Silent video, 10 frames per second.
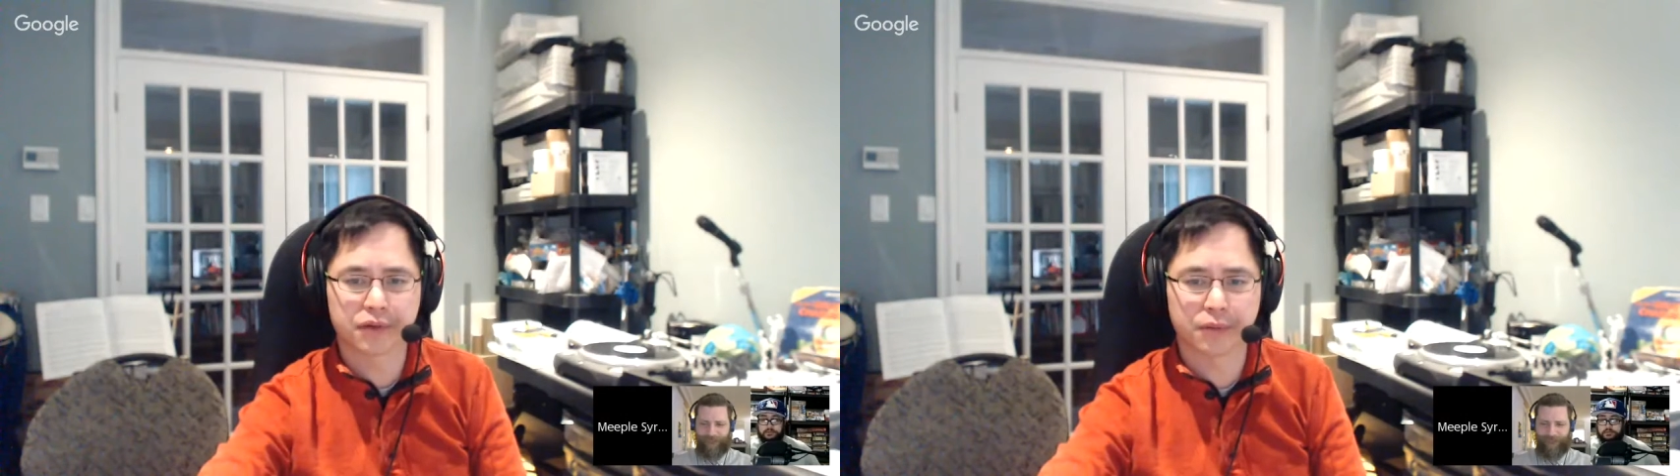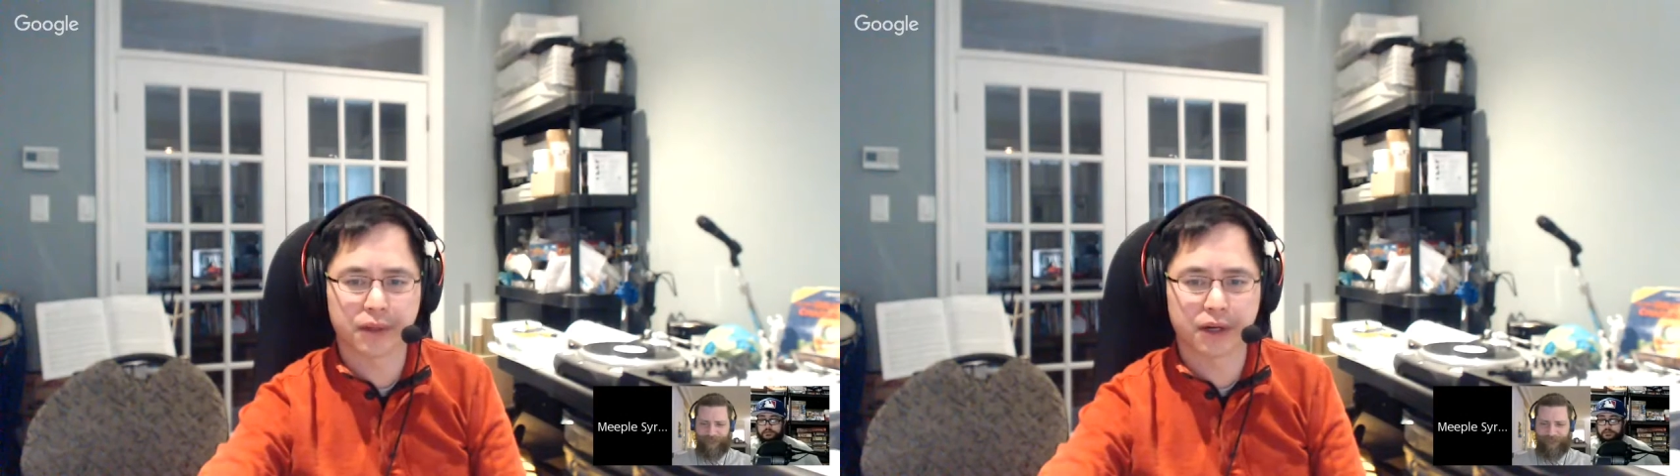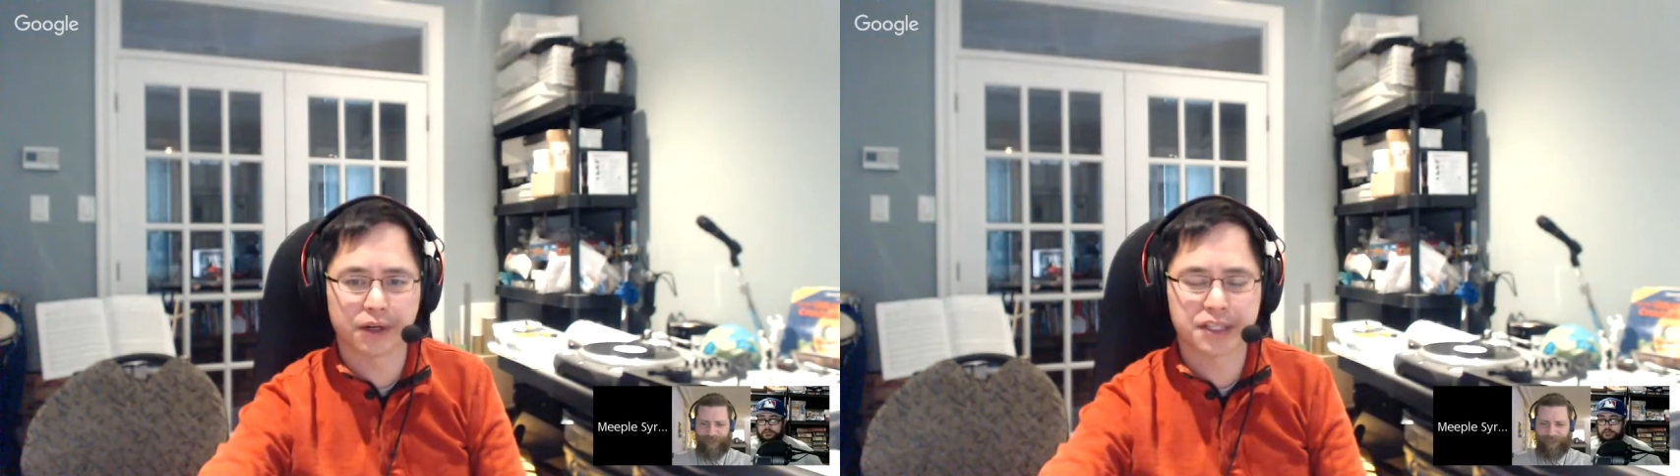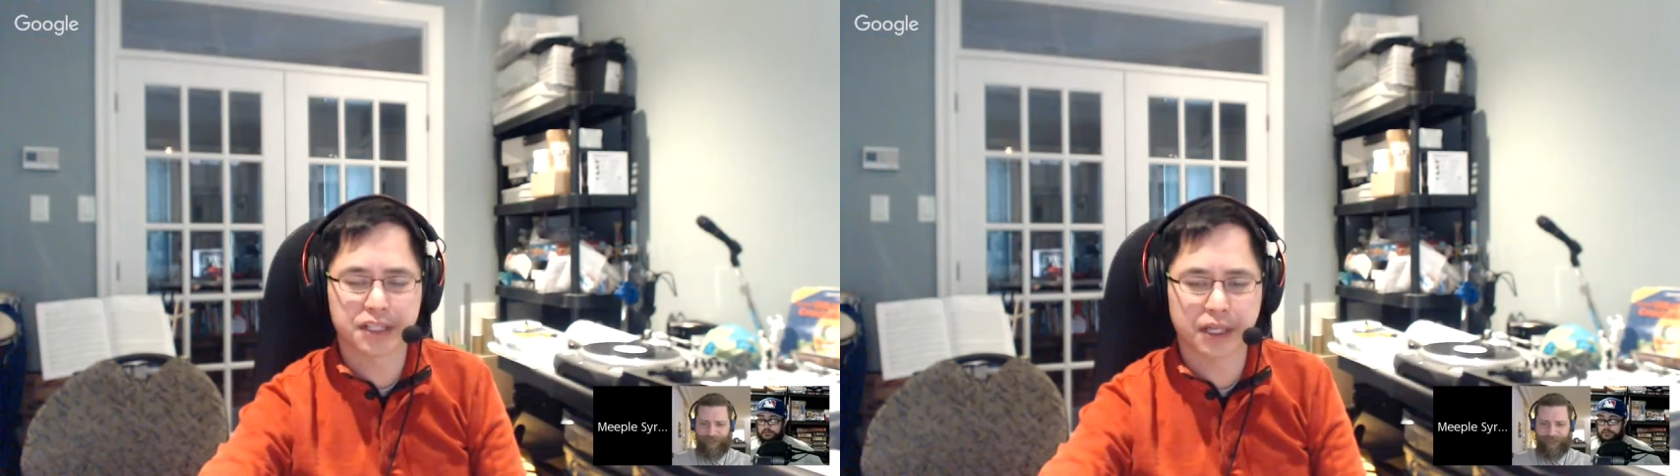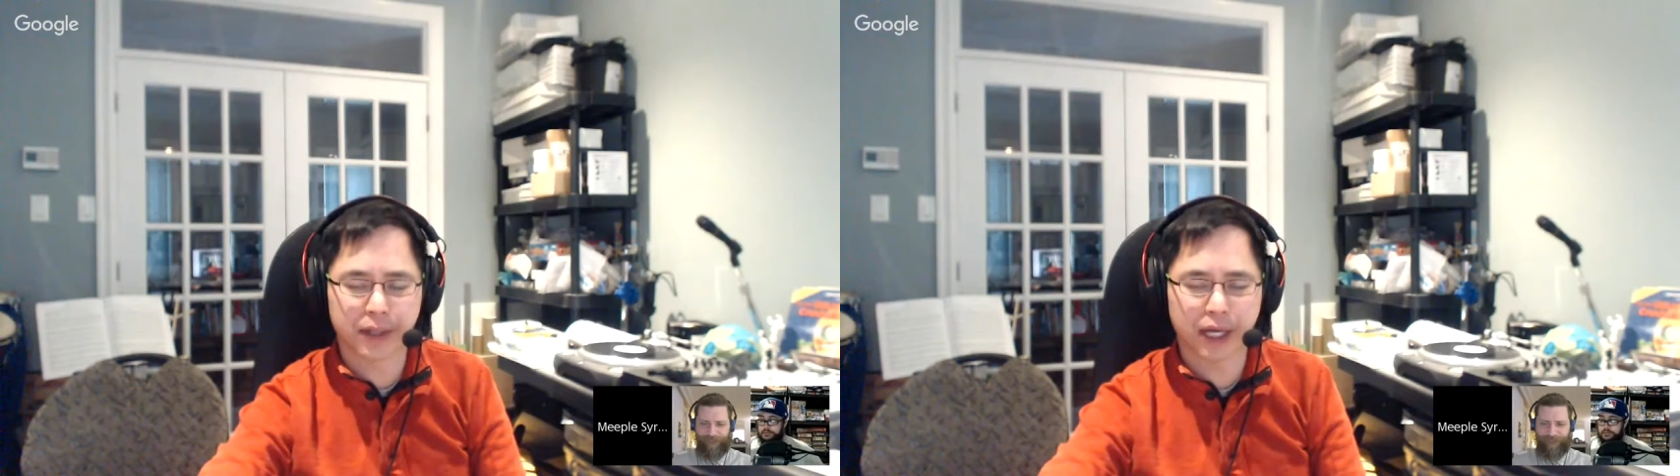from
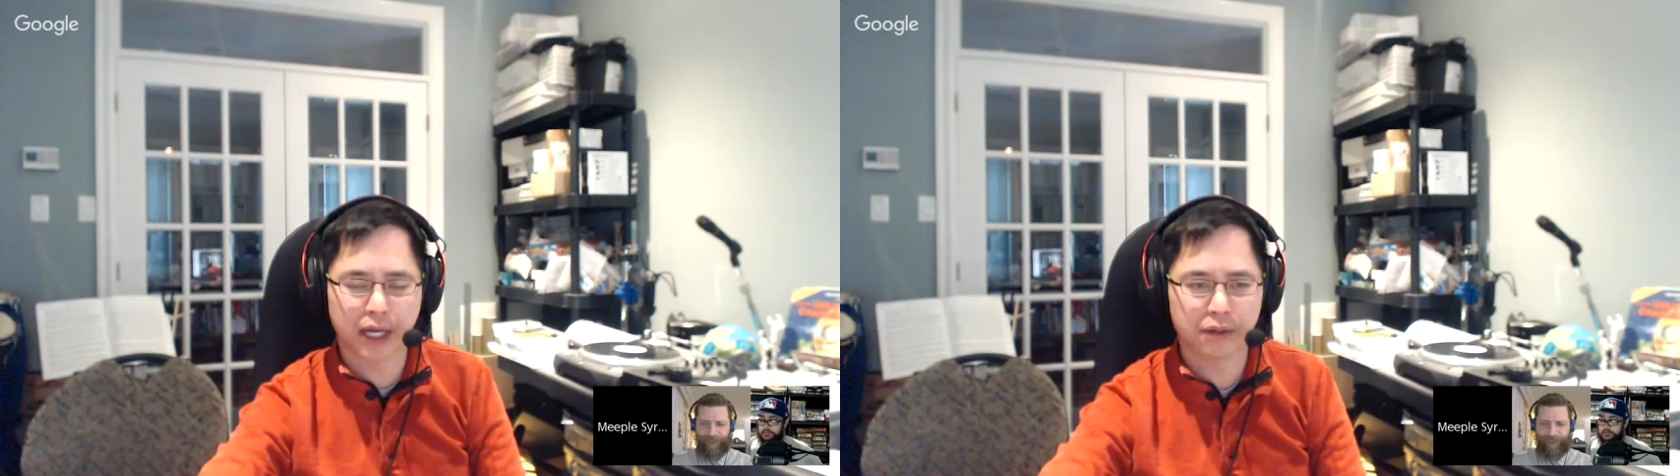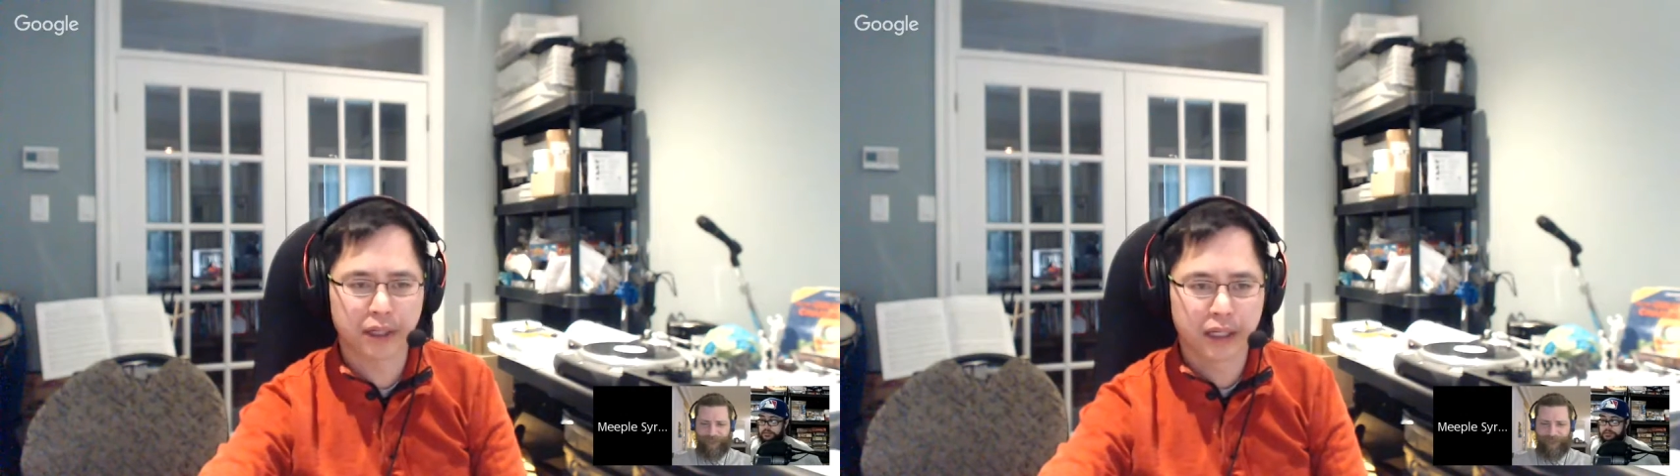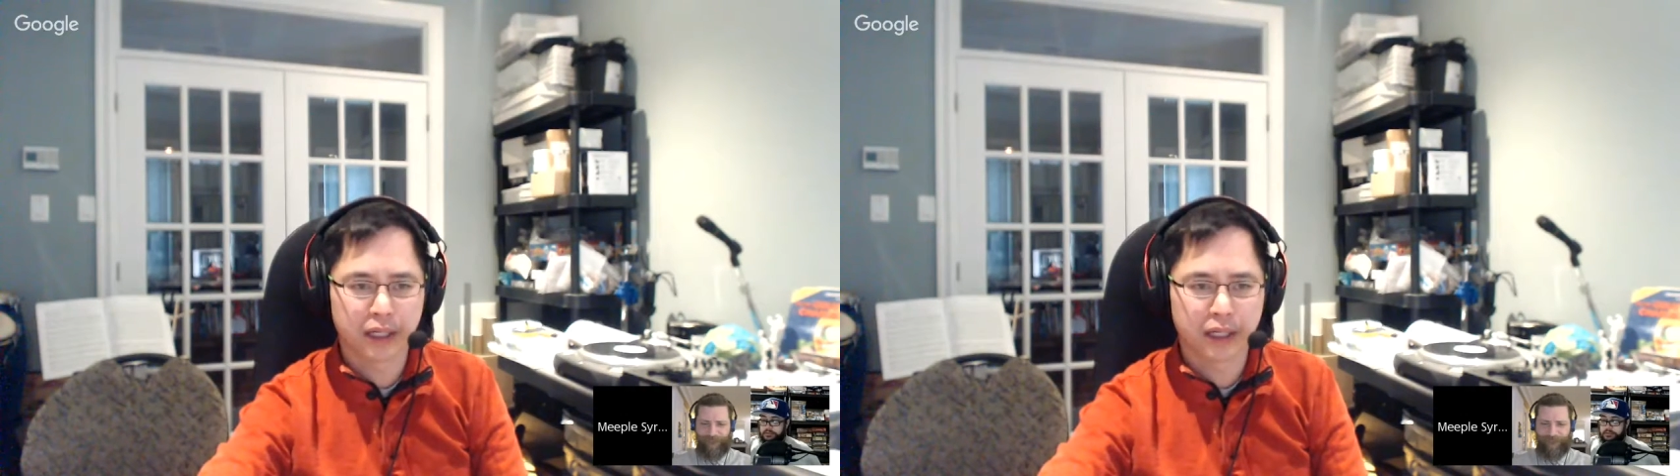Artisans coming out,